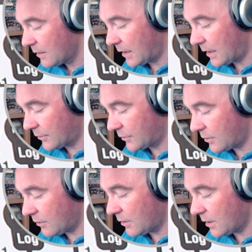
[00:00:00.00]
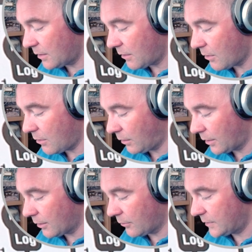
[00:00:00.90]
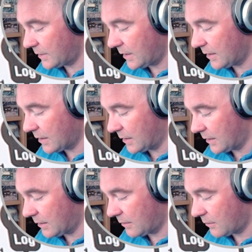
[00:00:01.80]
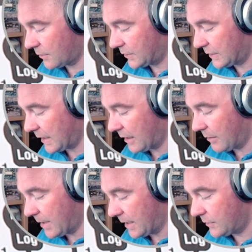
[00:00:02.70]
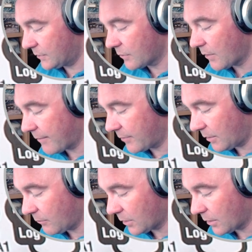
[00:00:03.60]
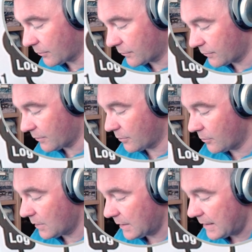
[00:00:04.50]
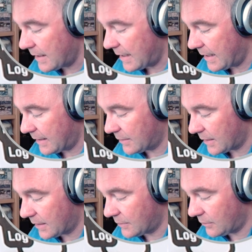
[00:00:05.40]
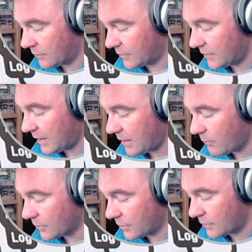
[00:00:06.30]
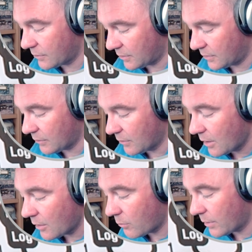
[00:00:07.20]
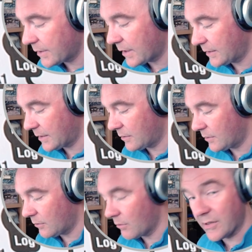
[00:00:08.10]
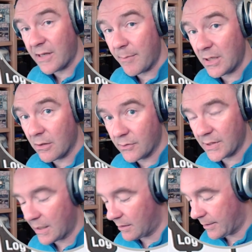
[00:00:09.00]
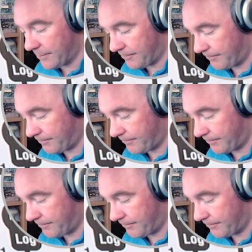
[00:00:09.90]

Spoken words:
I'll just turn on all the notes in the scale mask so everything will go through. And as you can see, we're just going to quantize it to a semitone scale now.